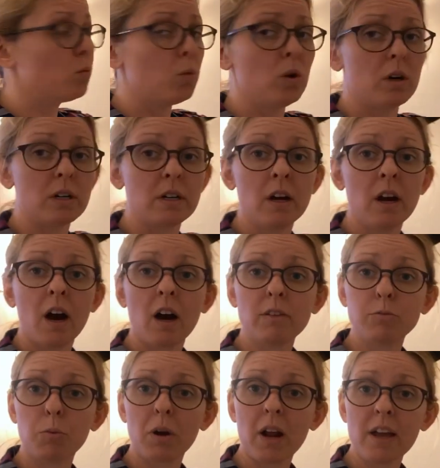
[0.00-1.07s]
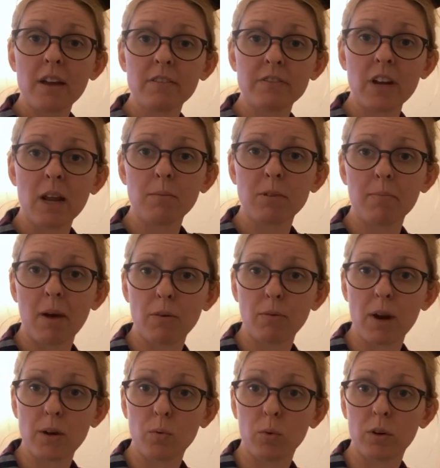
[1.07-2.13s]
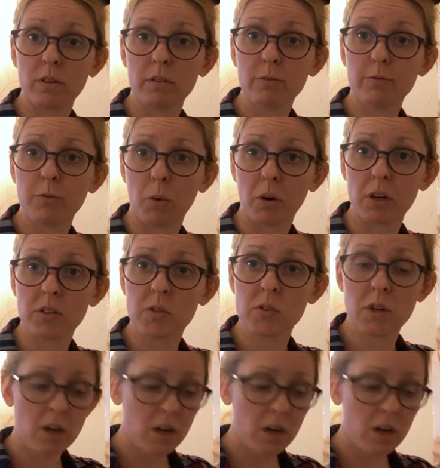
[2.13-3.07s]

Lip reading: wood of what I have named my redwood forest